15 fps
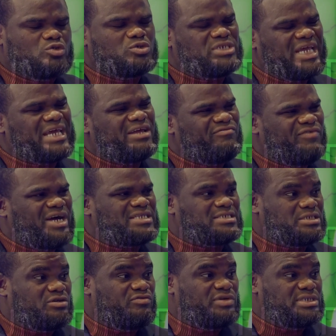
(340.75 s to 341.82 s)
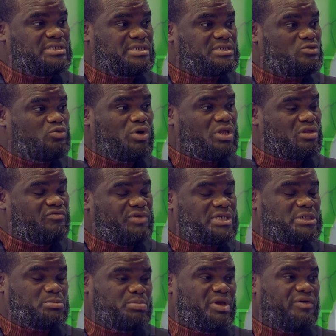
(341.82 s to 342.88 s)
to take advantage of his, his world and, of
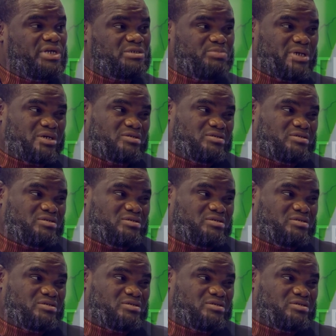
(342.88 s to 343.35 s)
experience. And Victor,